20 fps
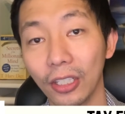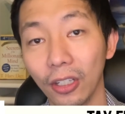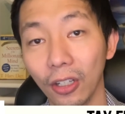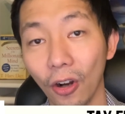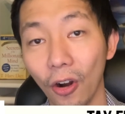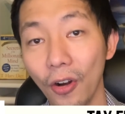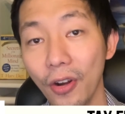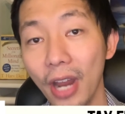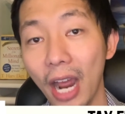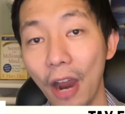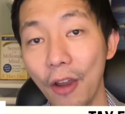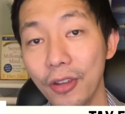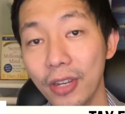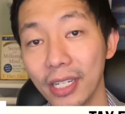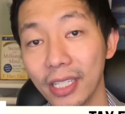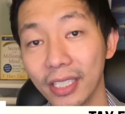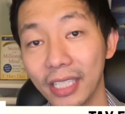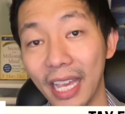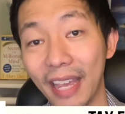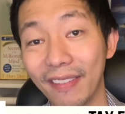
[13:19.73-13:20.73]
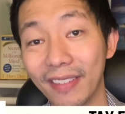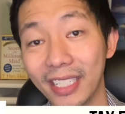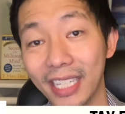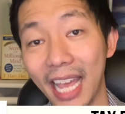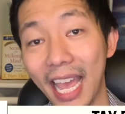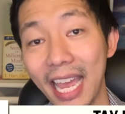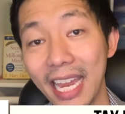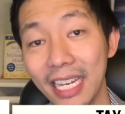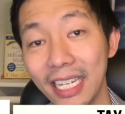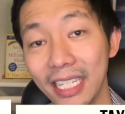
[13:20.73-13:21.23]
Learn how you can save
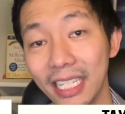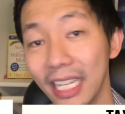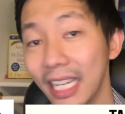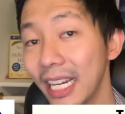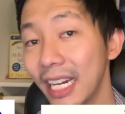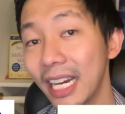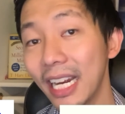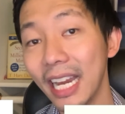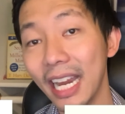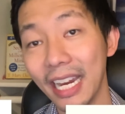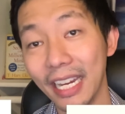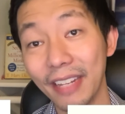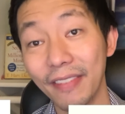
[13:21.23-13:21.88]
tens and